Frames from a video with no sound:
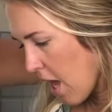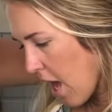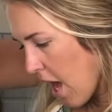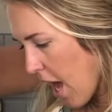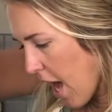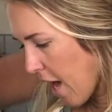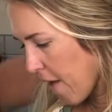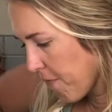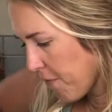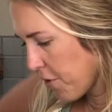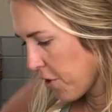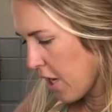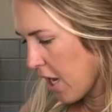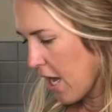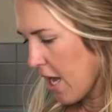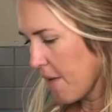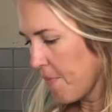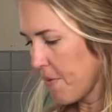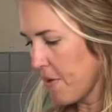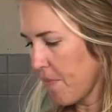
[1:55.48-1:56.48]
after I
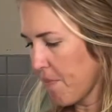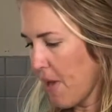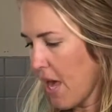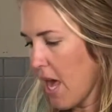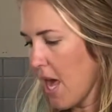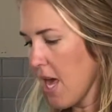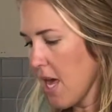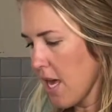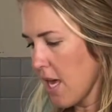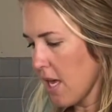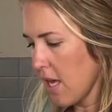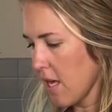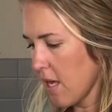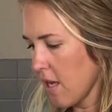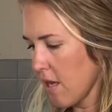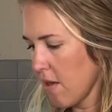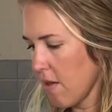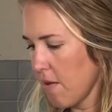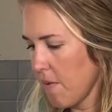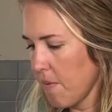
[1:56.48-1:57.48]
had been paying
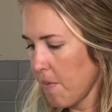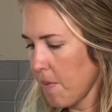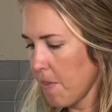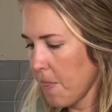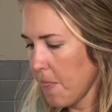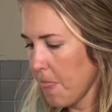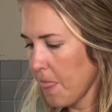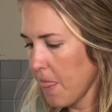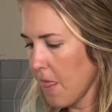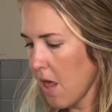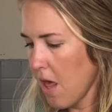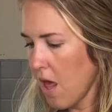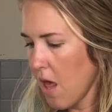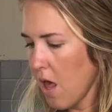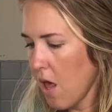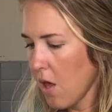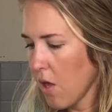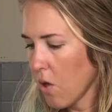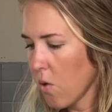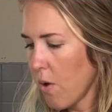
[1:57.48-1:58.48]

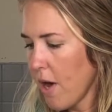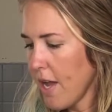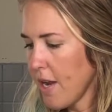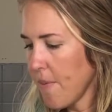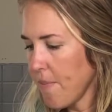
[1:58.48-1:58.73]
quite